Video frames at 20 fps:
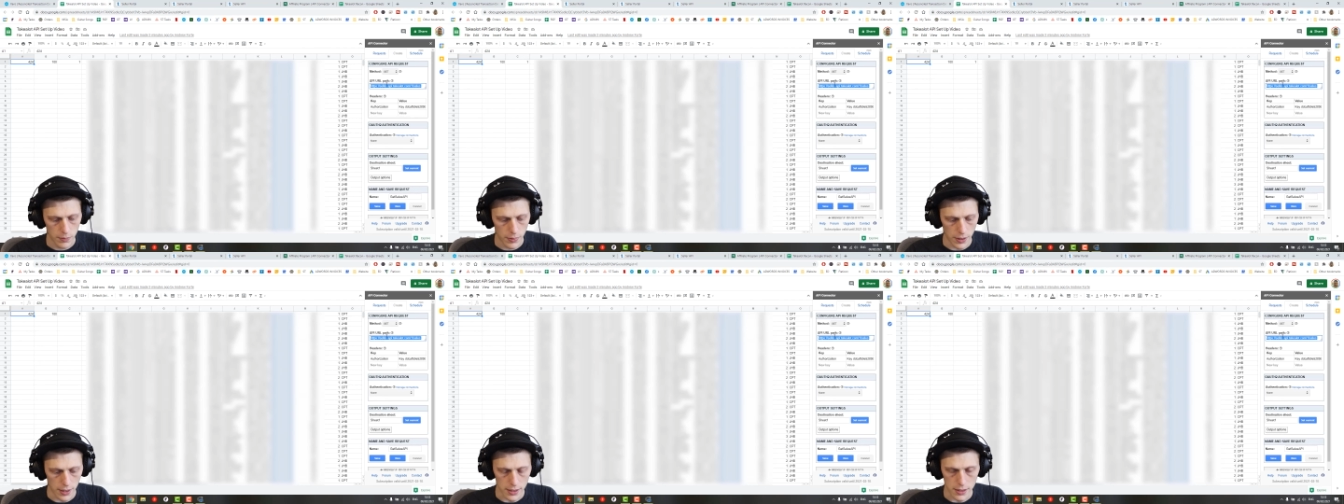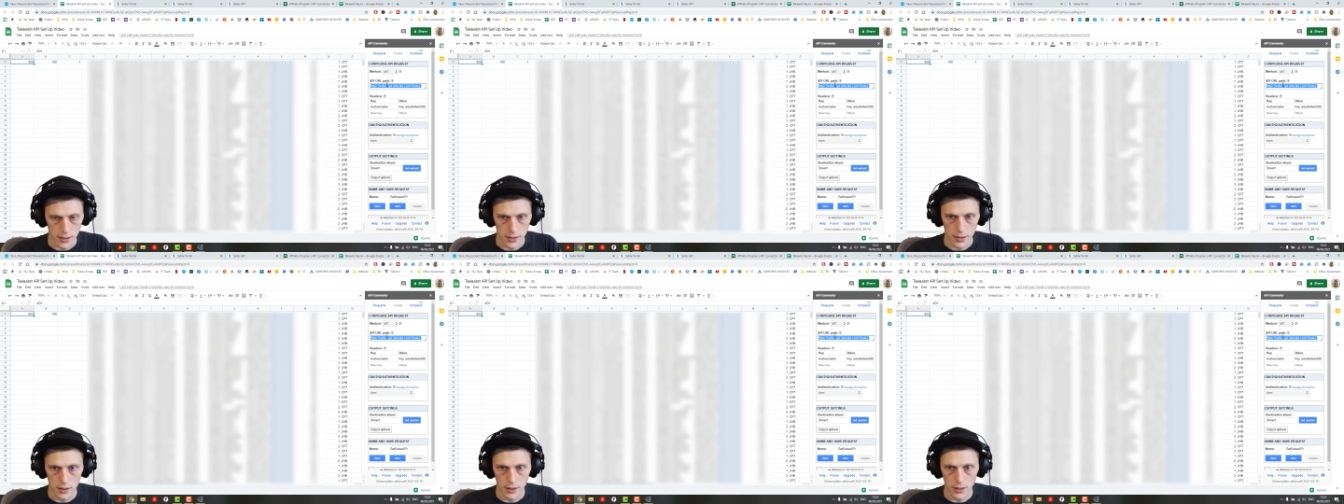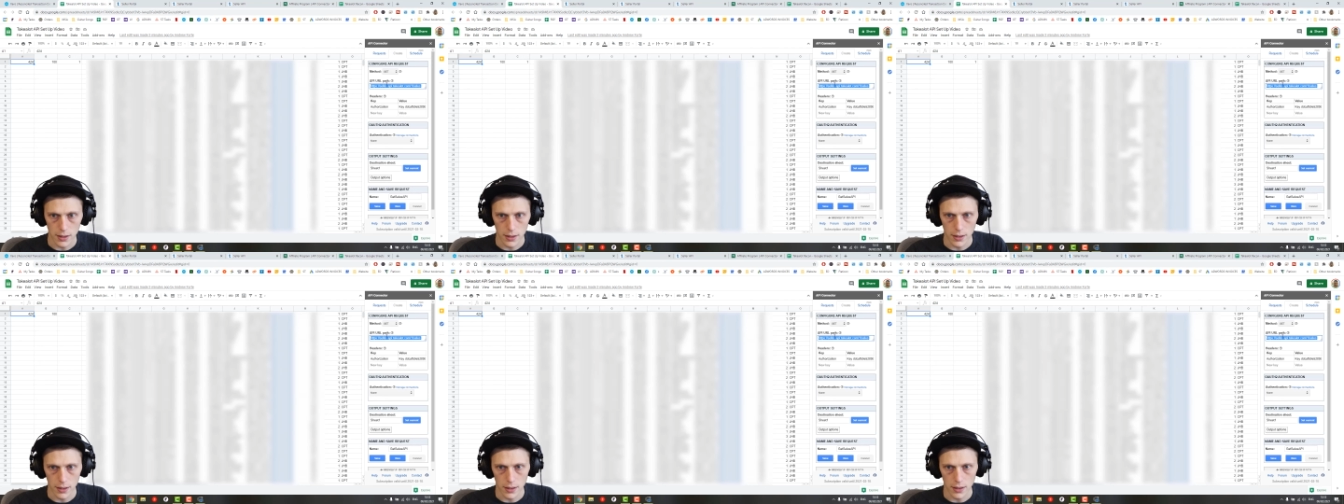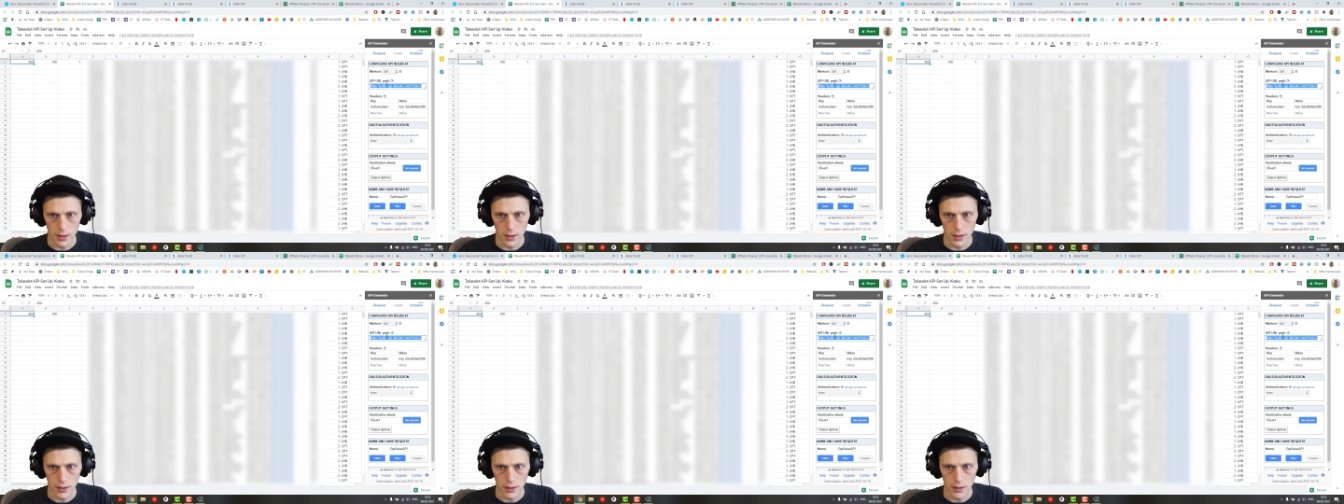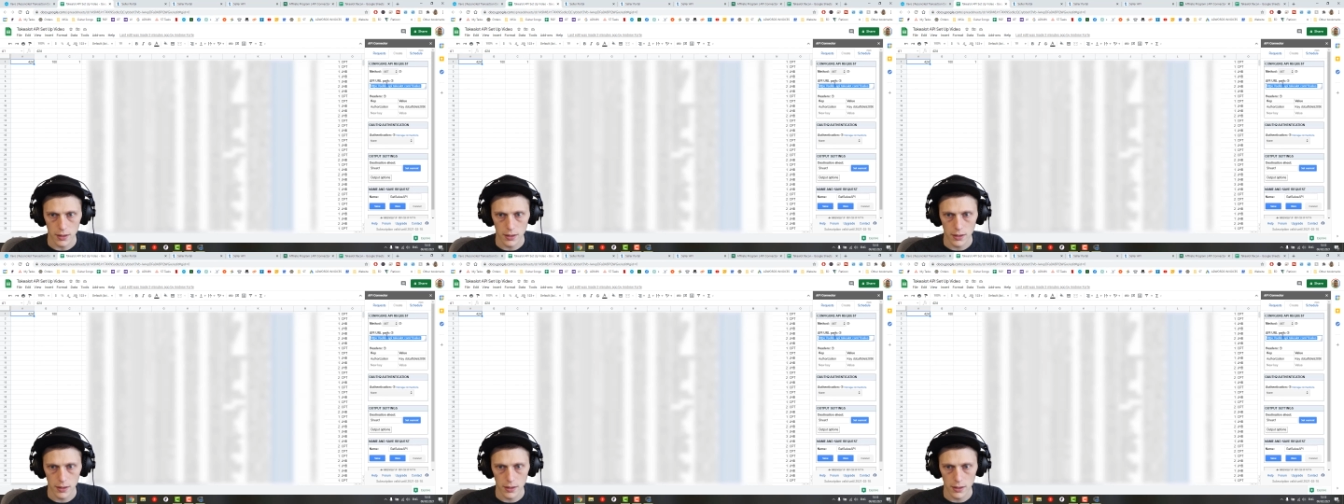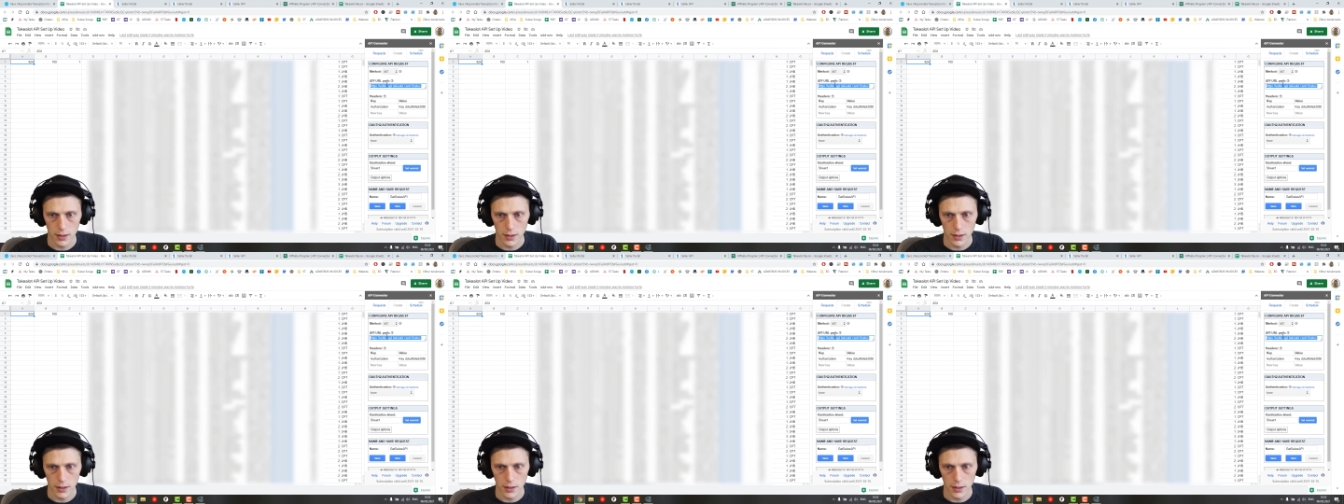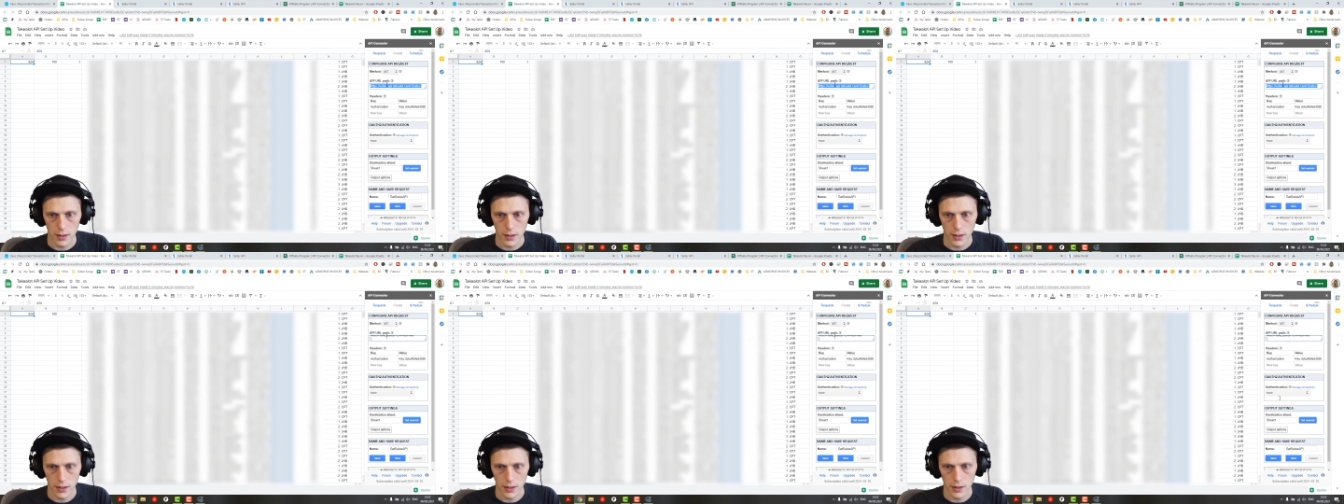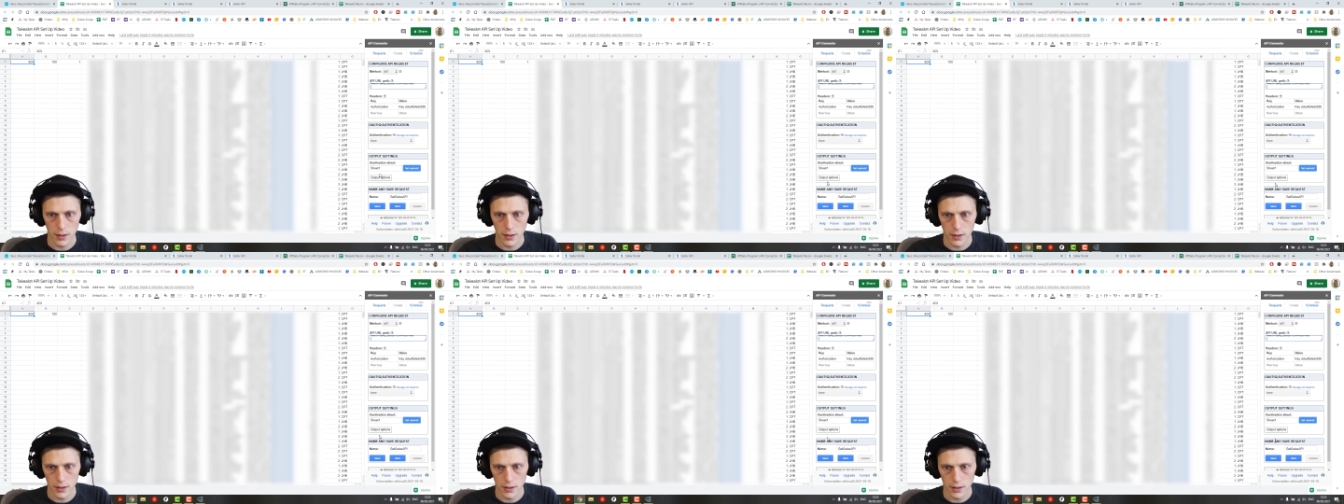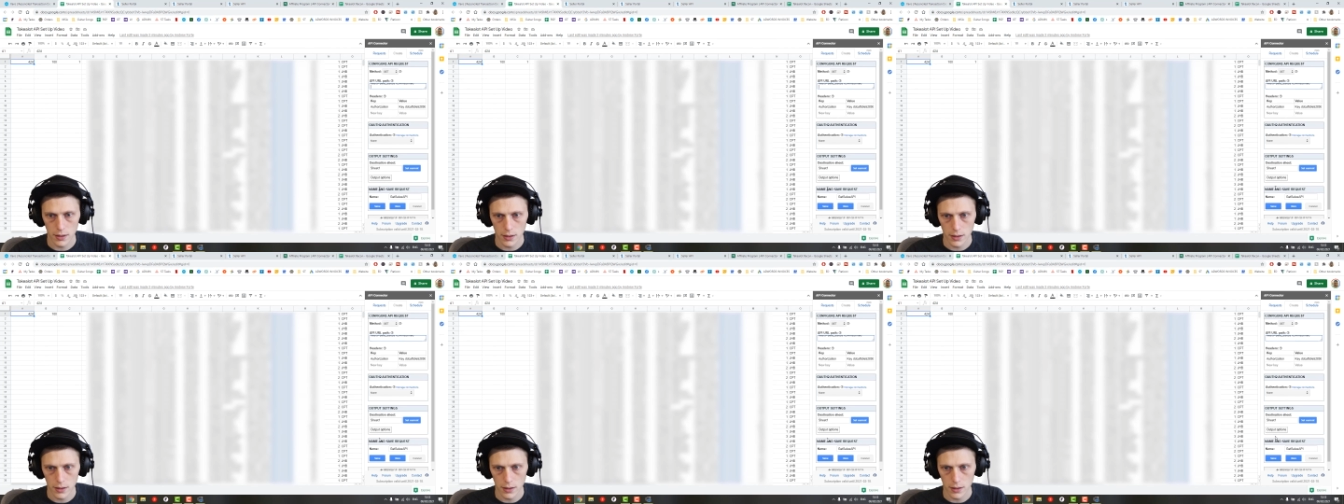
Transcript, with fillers: Paste it in here.